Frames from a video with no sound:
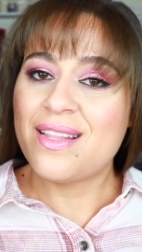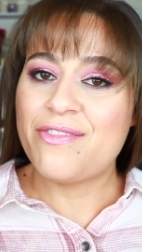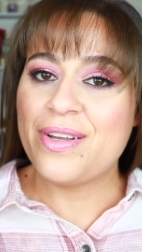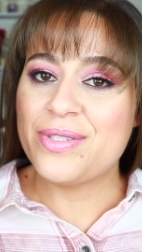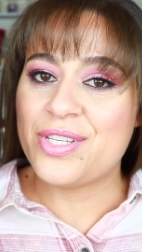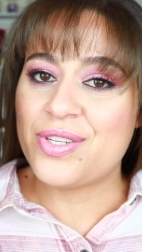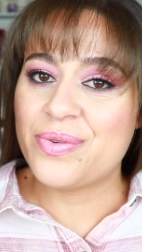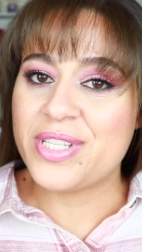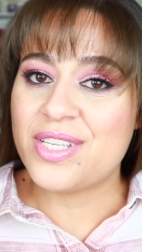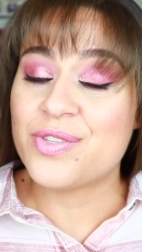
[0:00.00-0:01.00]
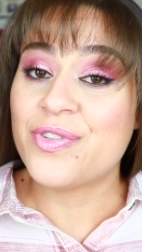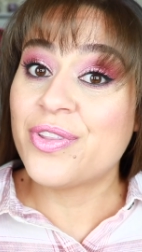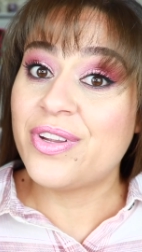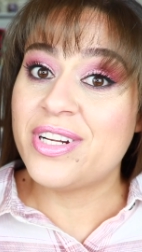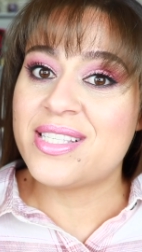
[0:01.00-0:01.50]
The foundation retails for
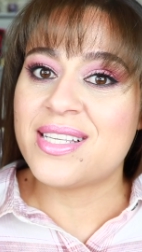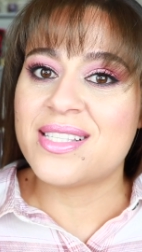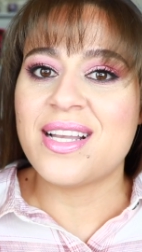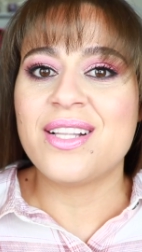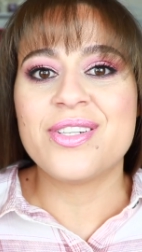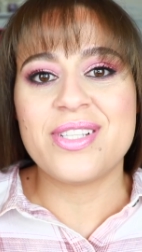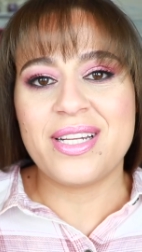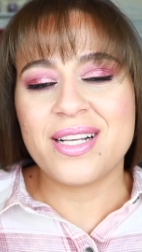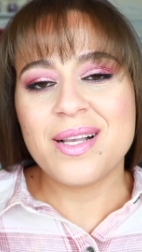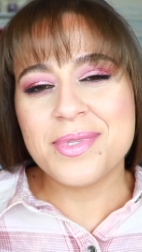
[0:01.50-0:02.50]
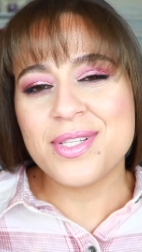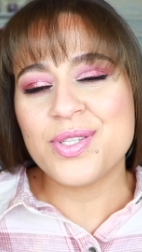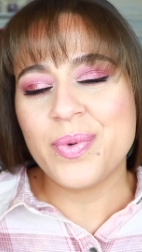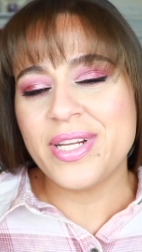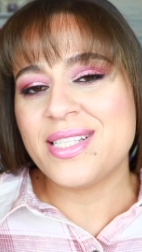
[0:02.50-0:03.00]
$36, and it comes in
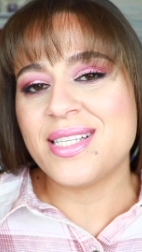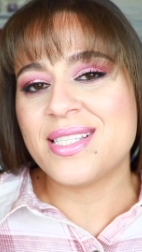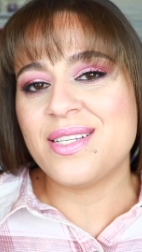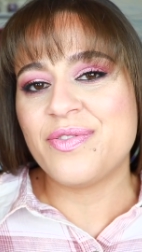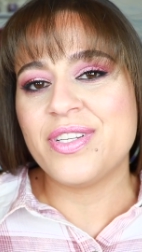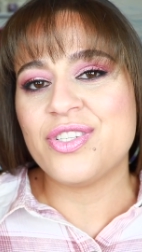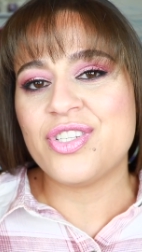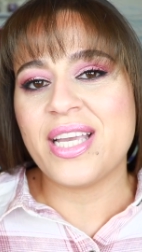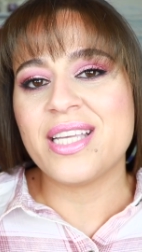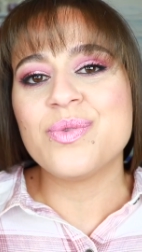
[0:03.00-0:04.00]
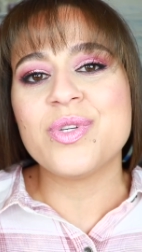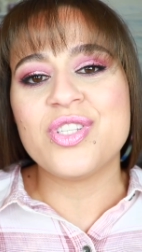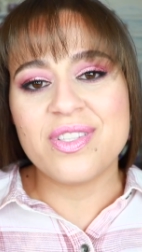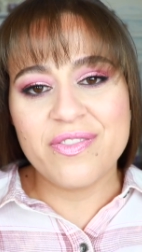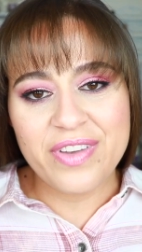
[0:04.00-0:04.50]
26 different shades, which
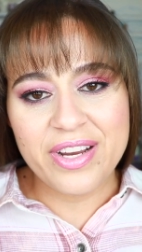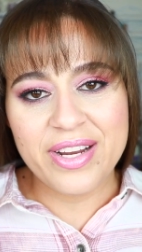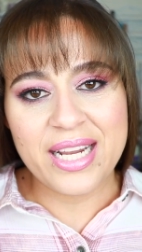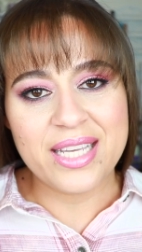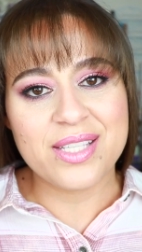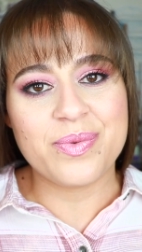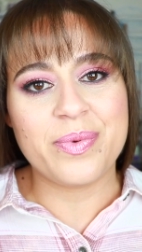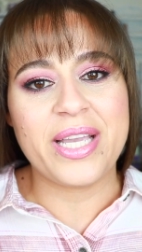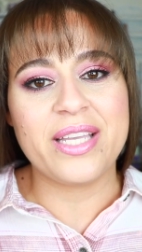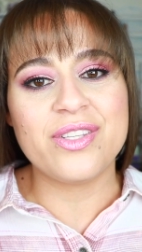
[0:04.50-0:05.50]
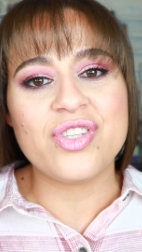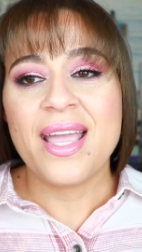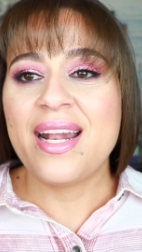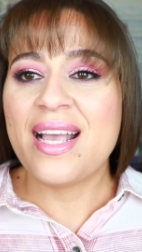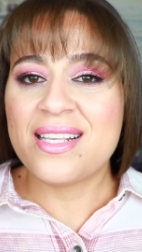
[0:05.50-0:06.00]
is a very nice range,
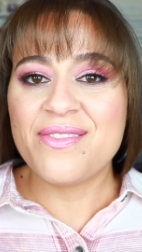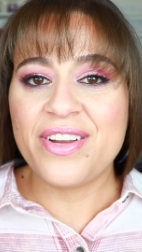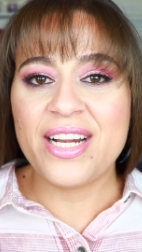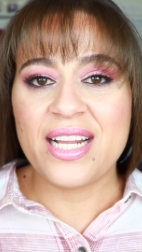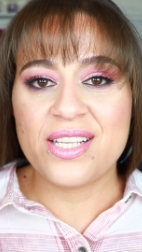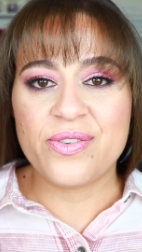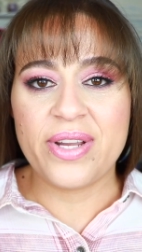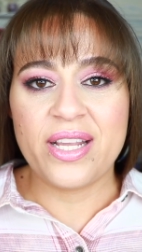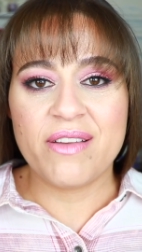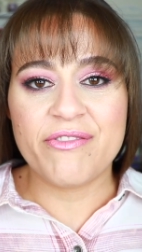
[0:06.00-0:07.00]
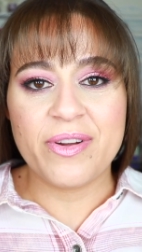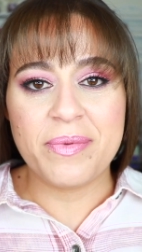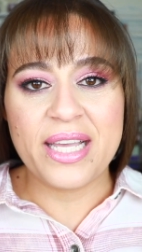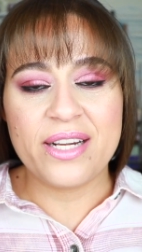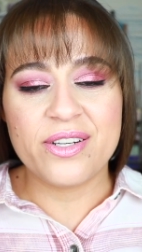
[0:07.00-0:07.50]
and it has a very nice gradient from
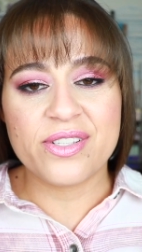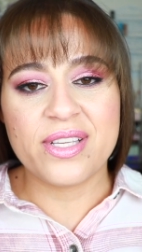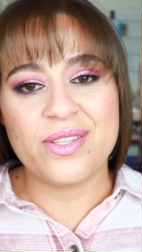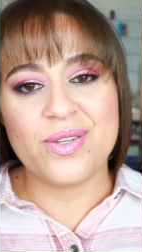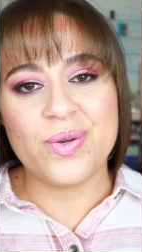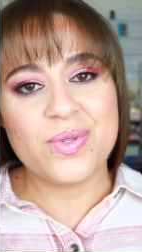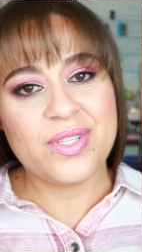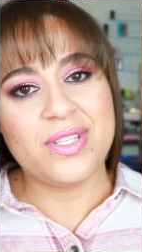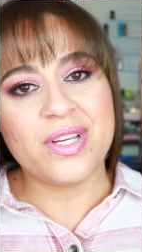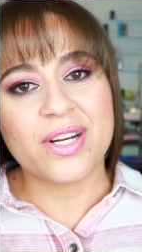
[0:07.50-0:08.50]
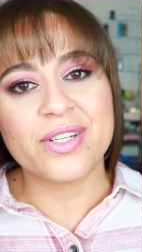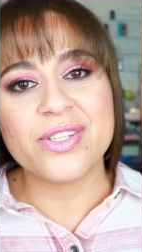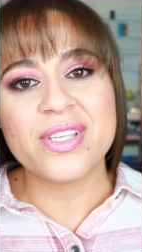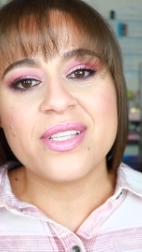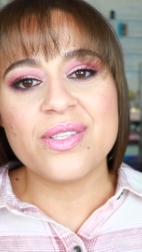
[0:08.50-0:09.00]
lighter skin tones to darker
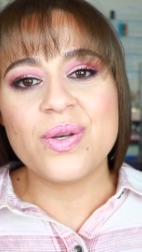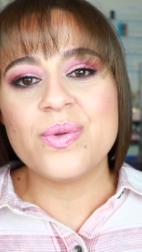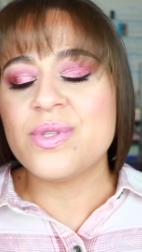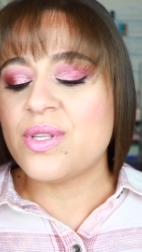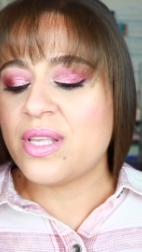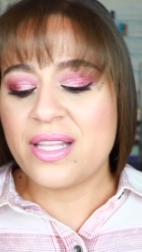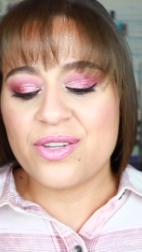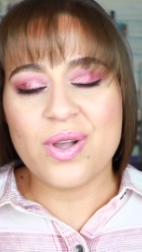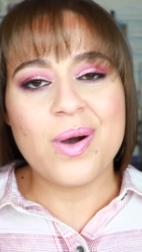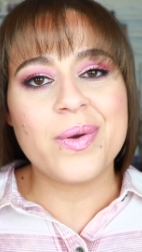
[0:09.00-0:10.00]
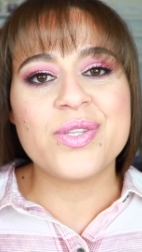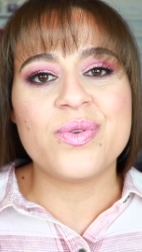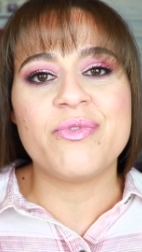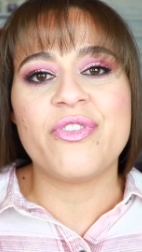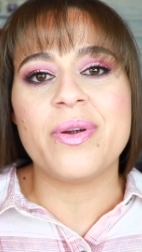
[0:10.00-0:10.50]
skin tones. There's always
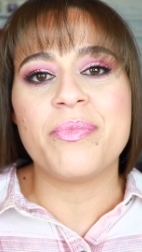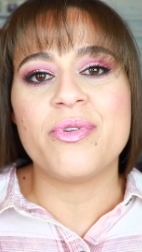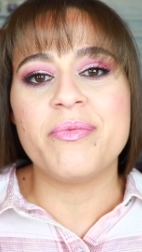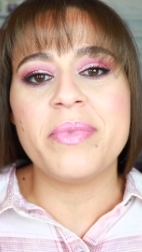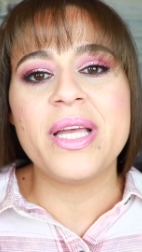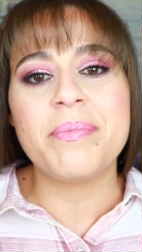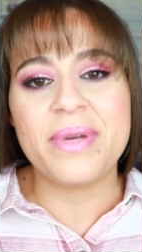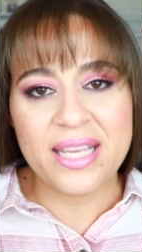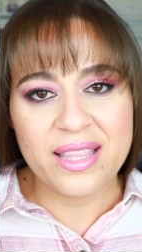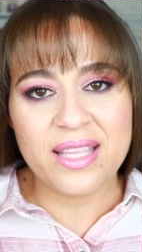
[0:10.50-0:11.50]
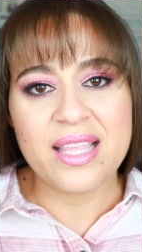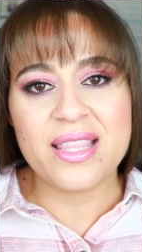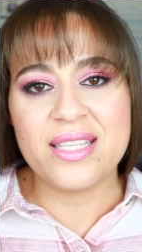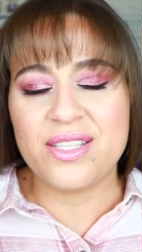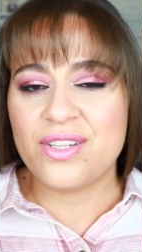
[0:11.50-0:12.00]
room for improvement, but I think that
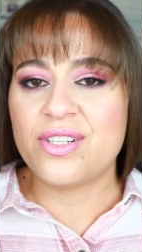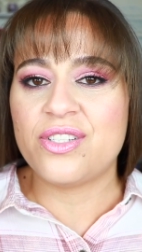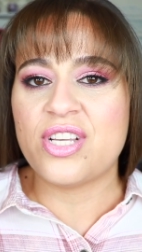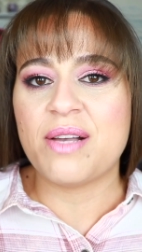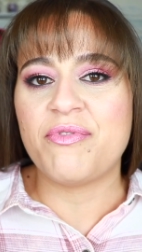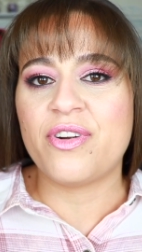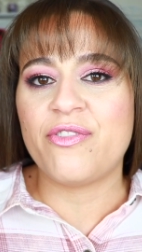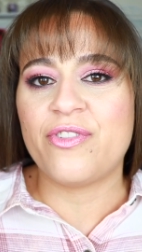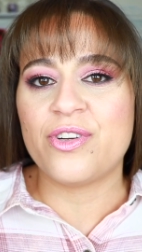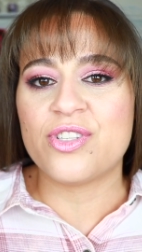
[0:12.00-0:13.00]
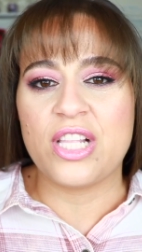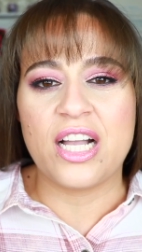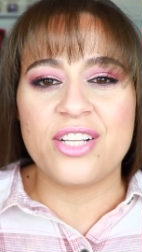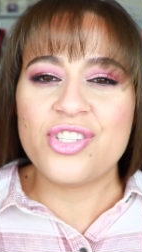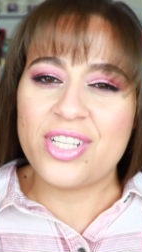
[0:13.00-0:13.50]
they did a good job for a first
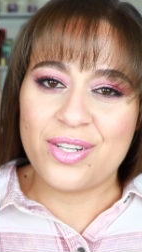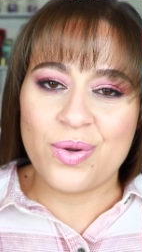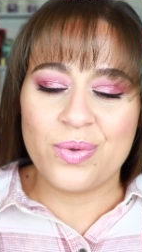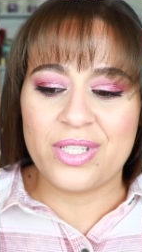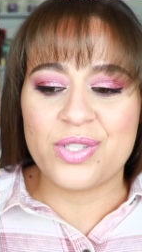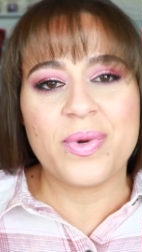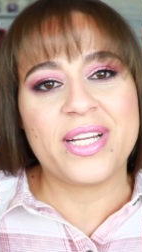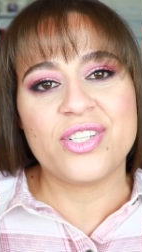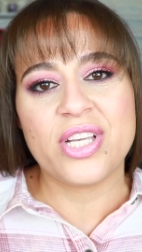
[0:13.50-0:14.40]
launch and only 20